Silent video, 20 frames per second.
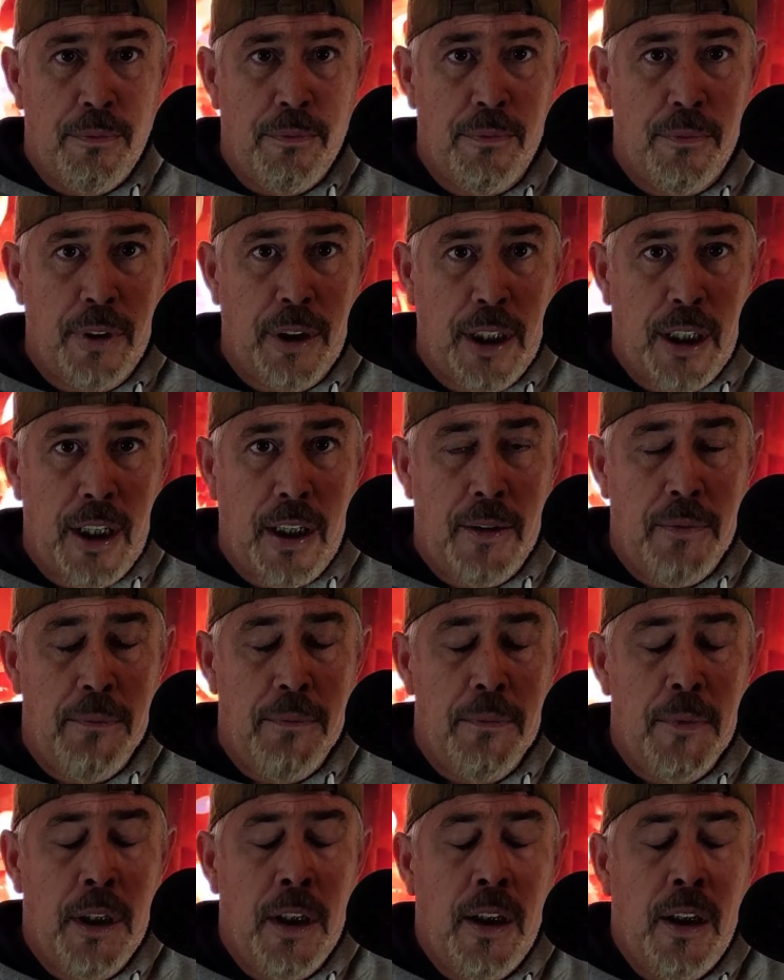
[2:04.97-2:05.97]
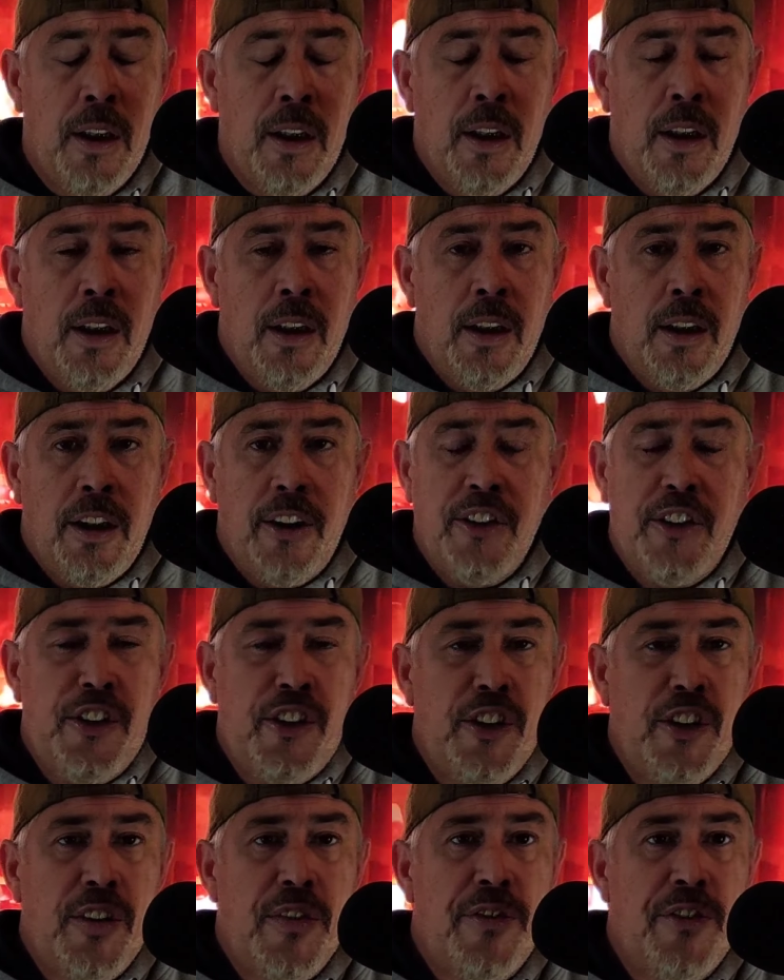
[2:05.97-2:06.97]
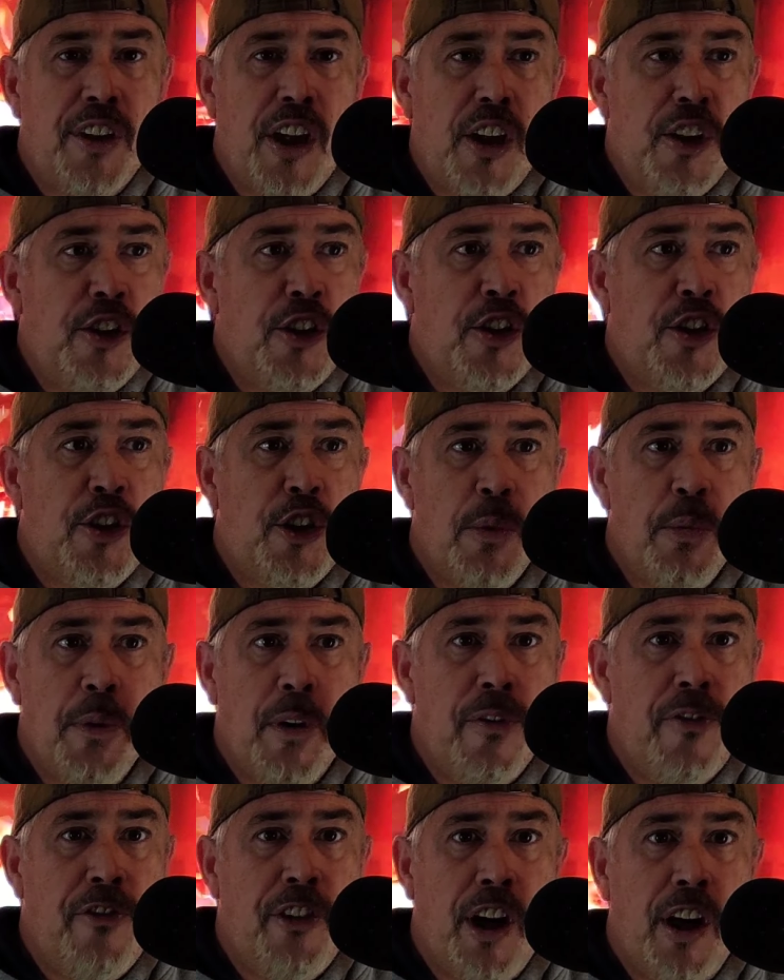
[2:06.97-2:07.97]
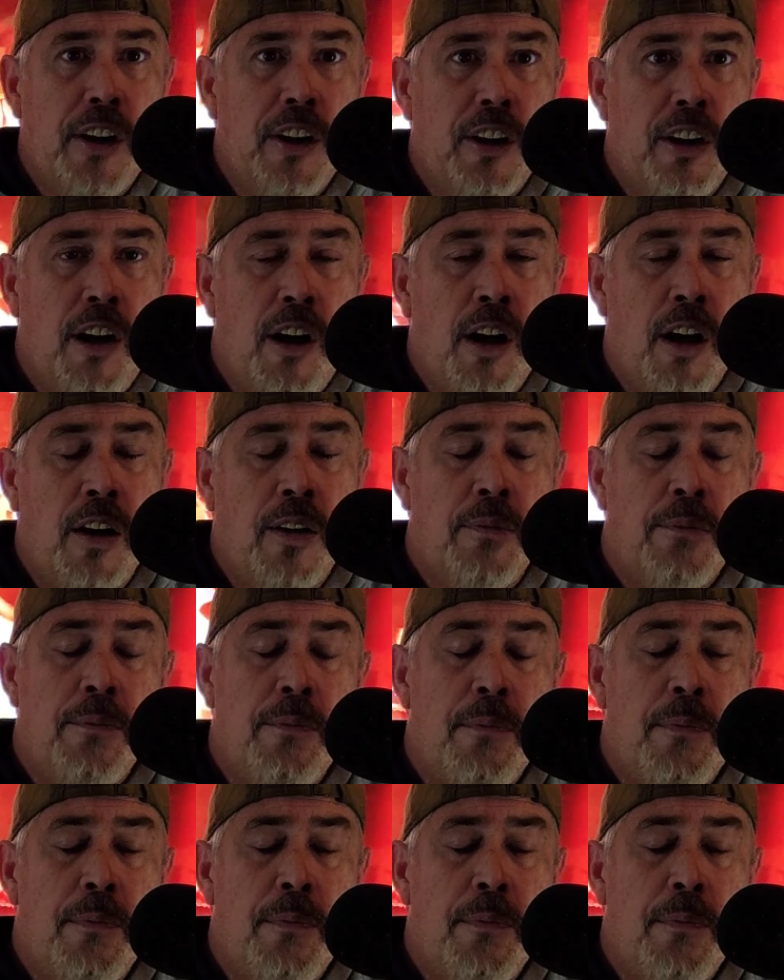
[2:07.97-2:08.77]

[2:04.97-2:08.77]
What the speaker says: Okay? Because it's just a super fun car.